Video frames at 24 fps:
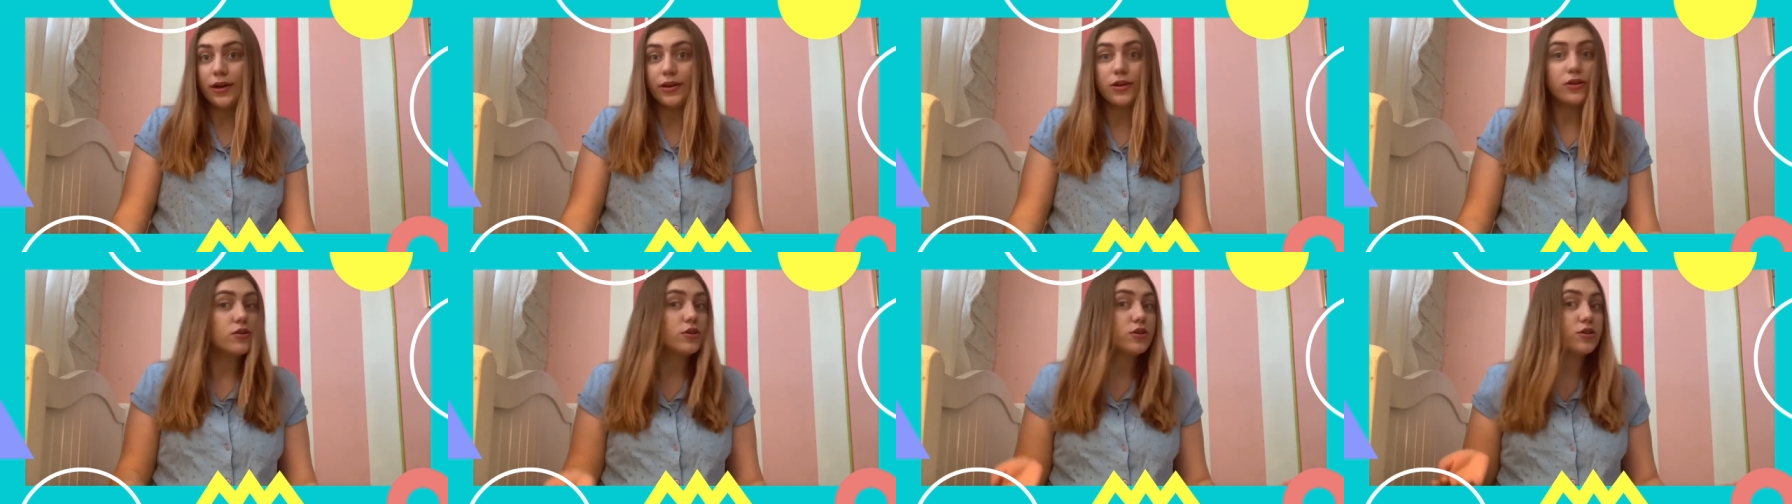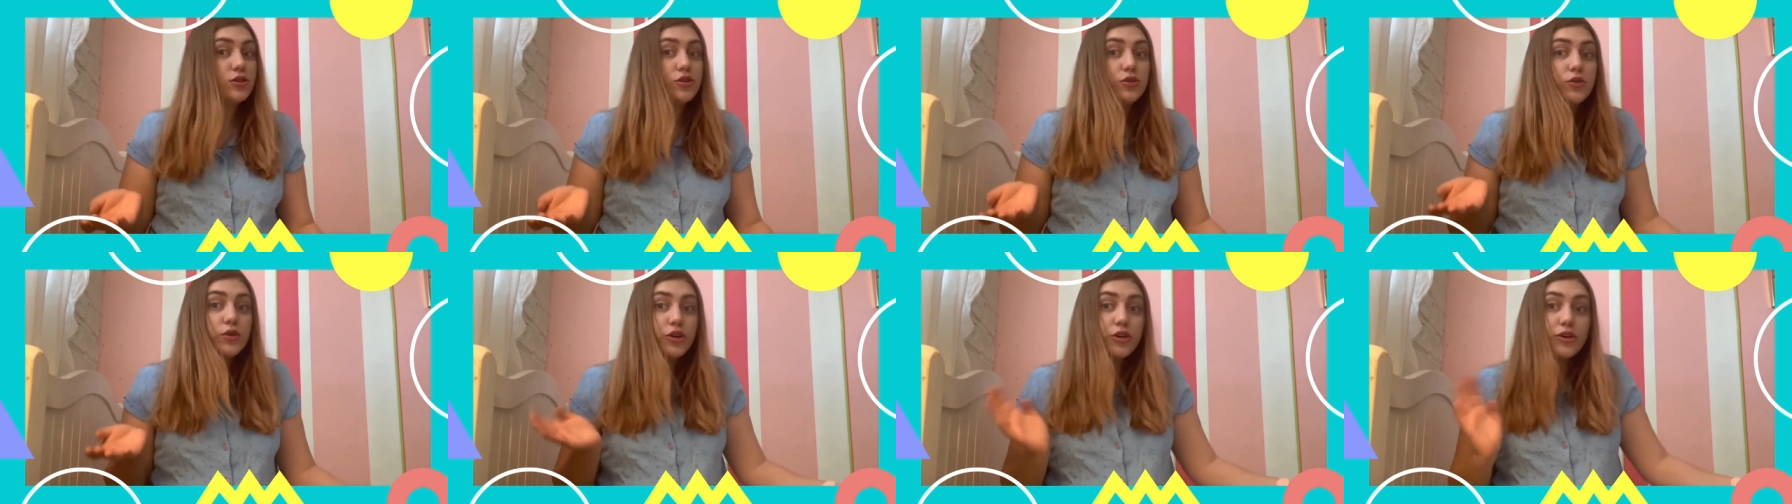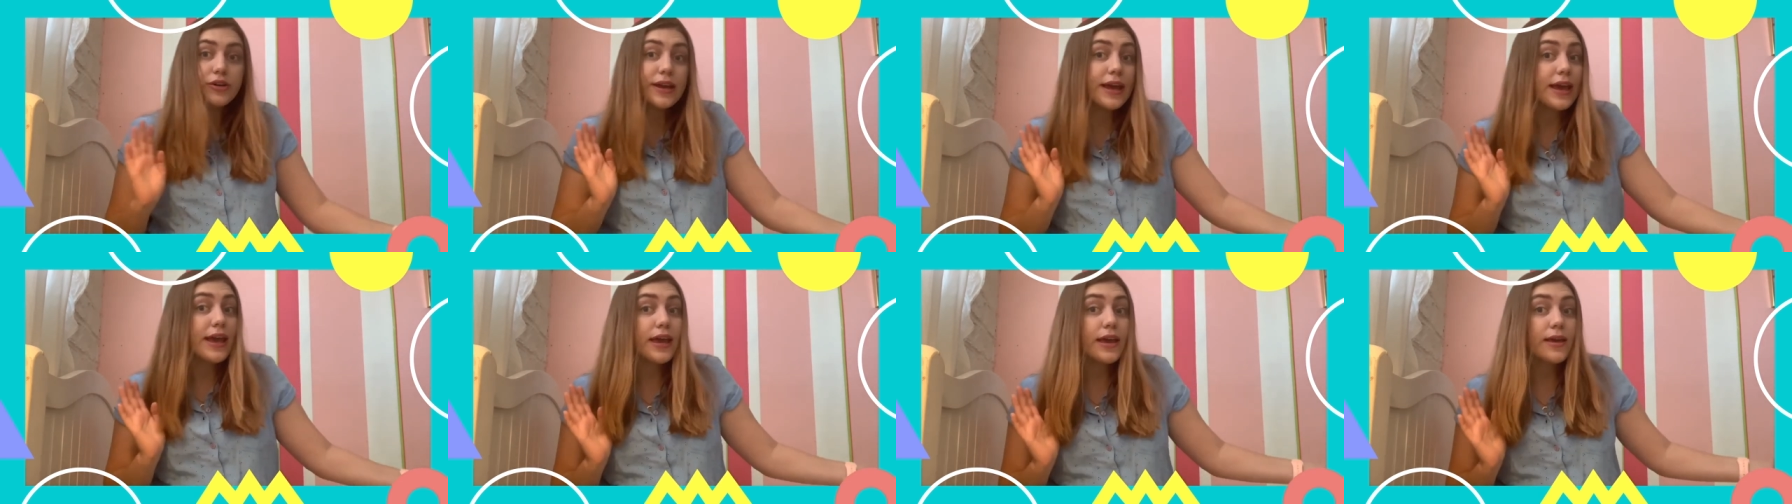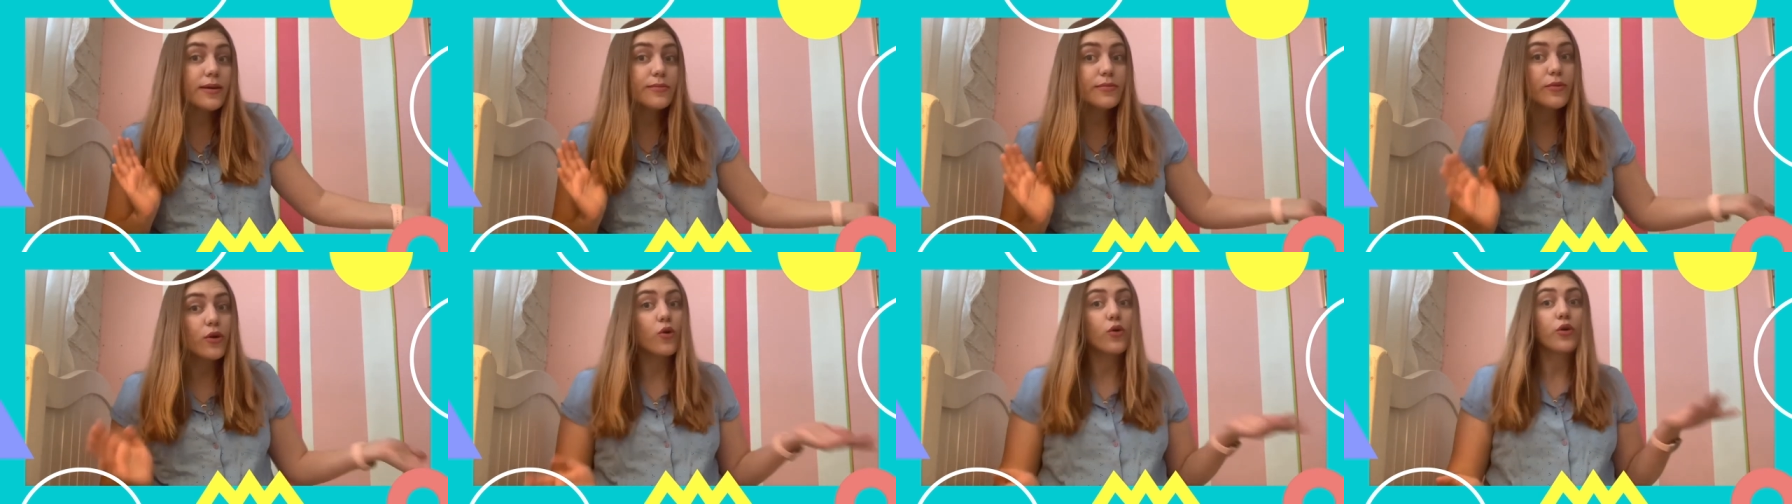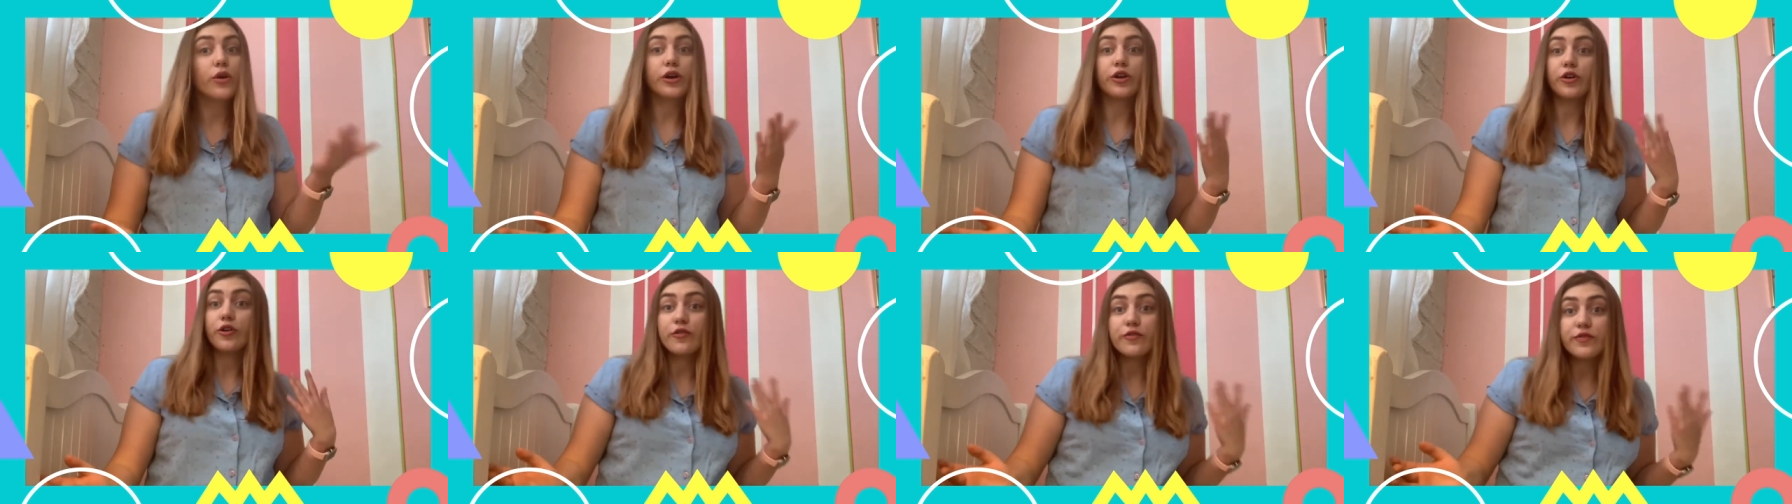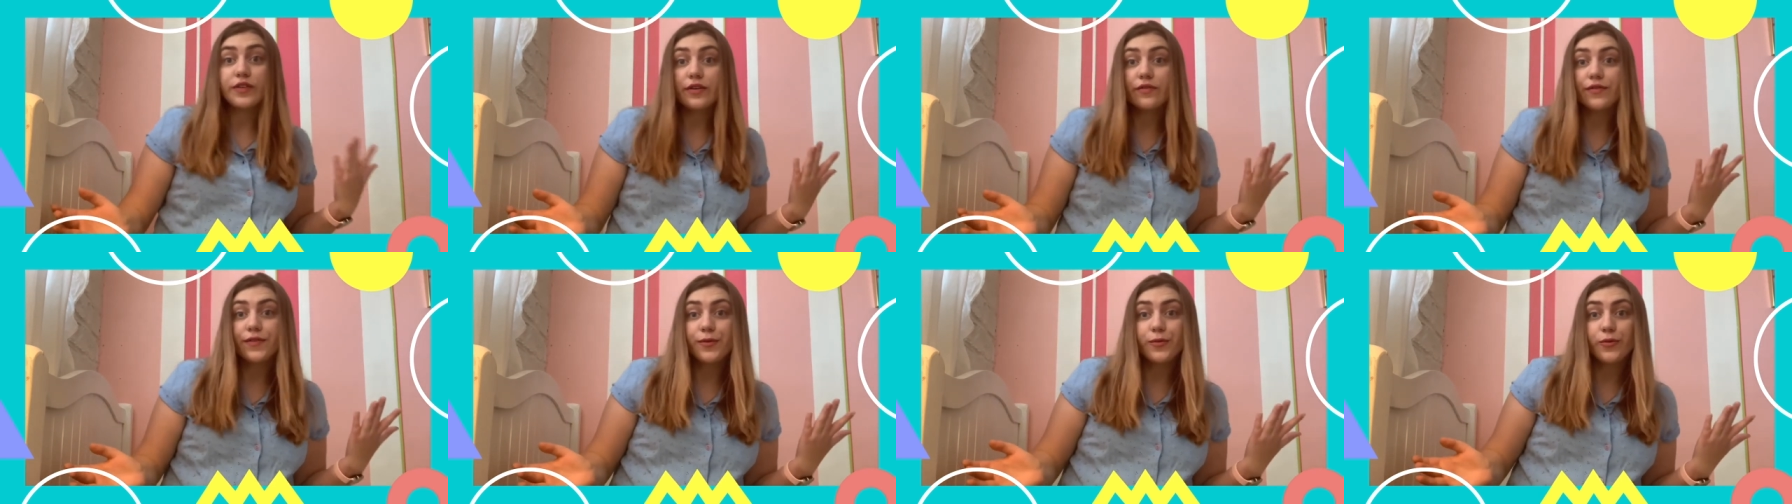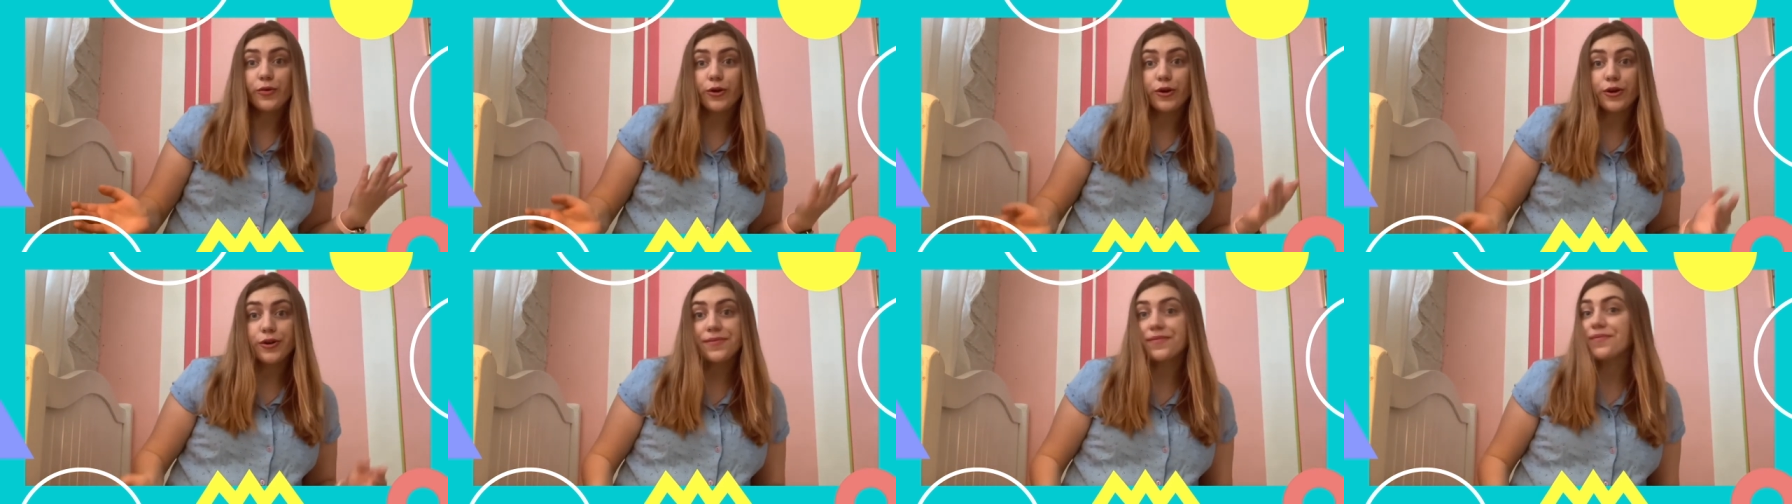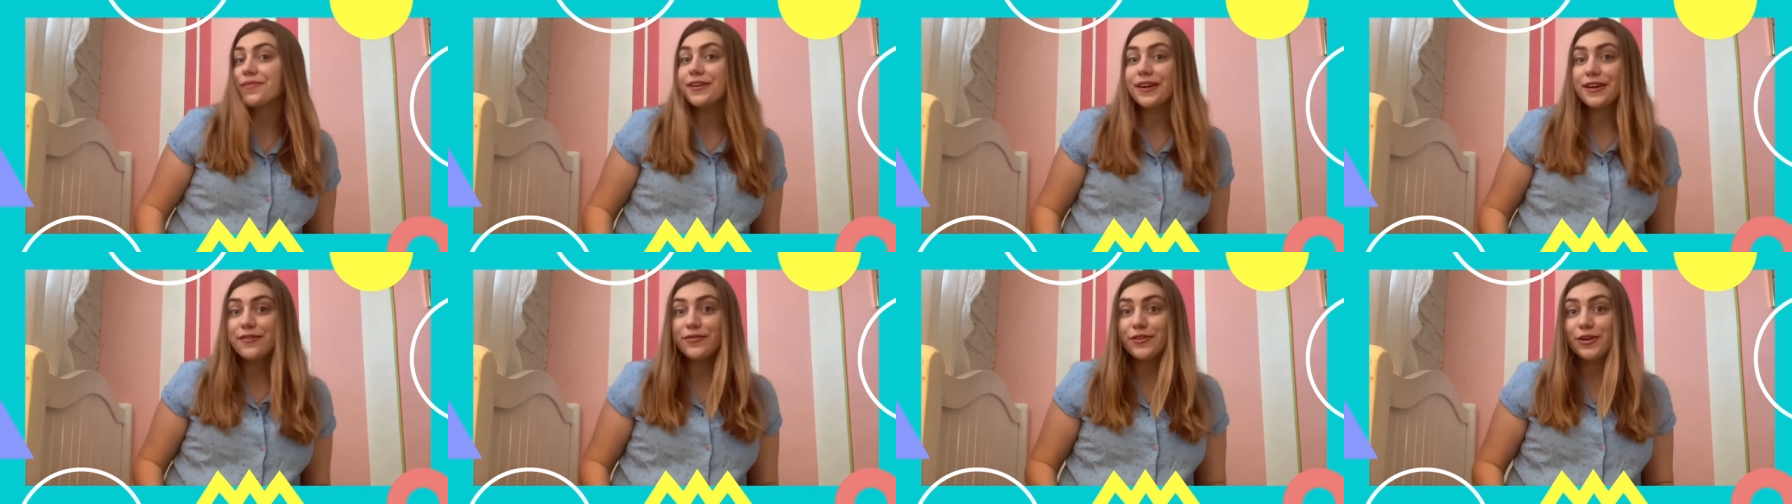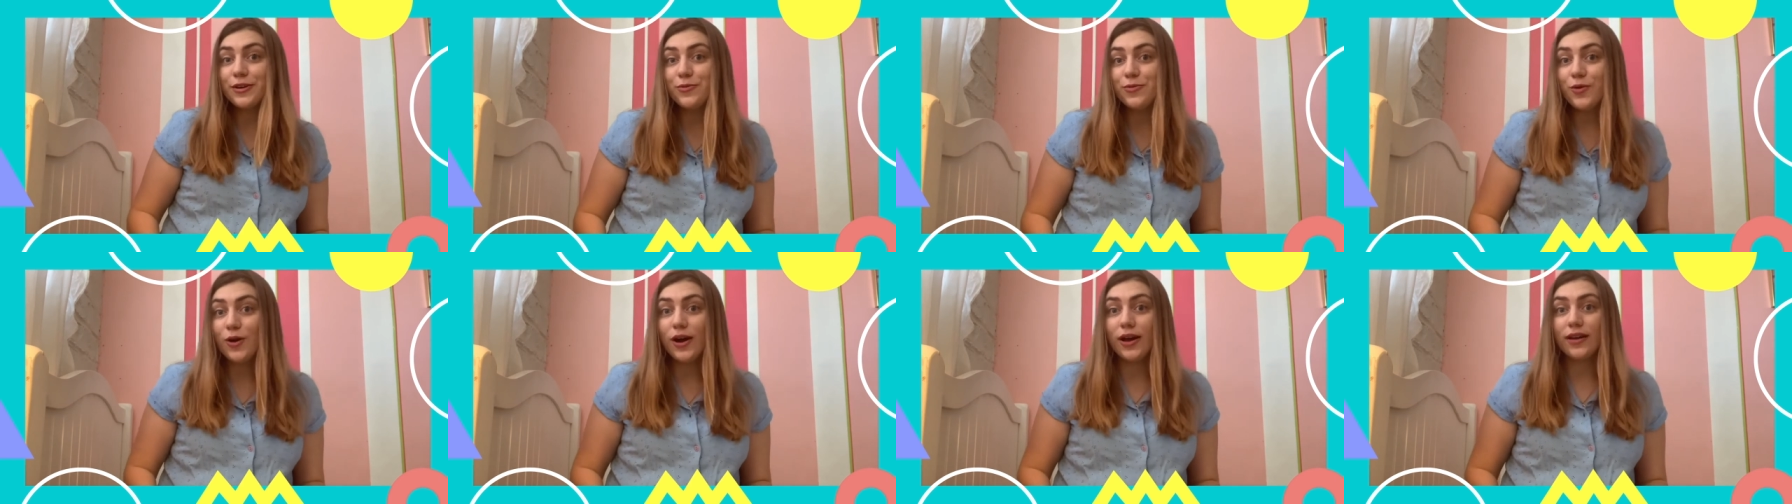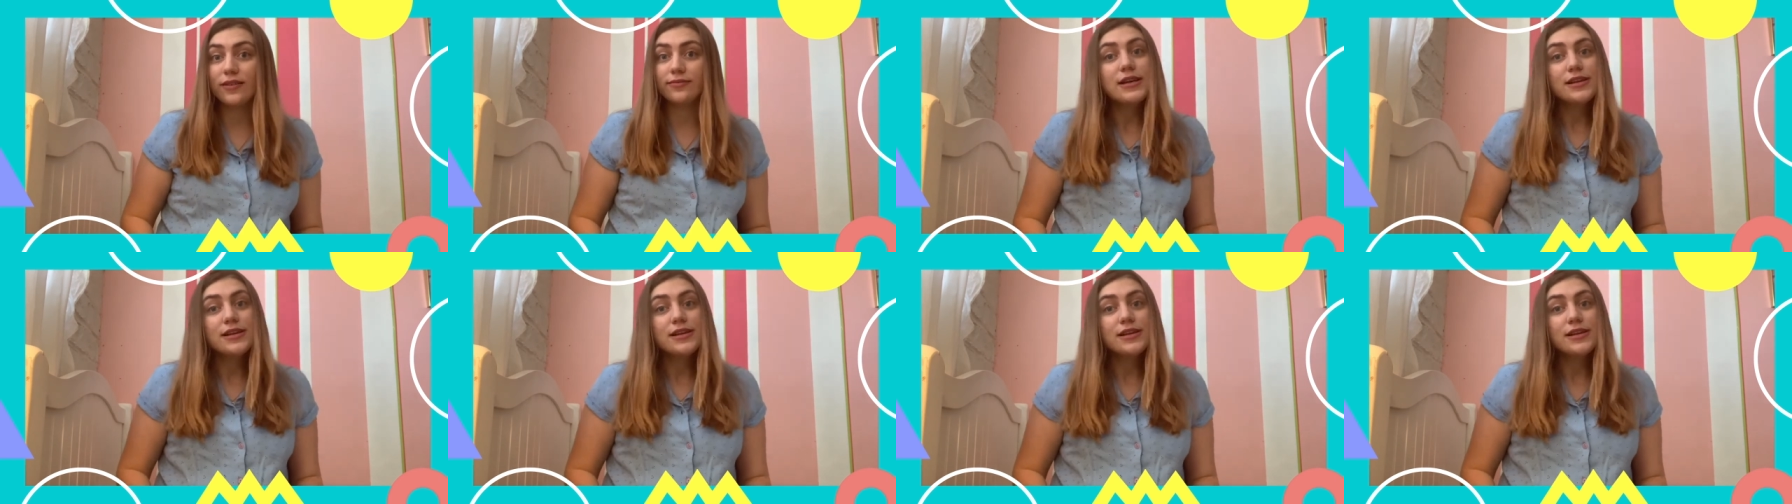You could do your name or your favorite word, whatever you want.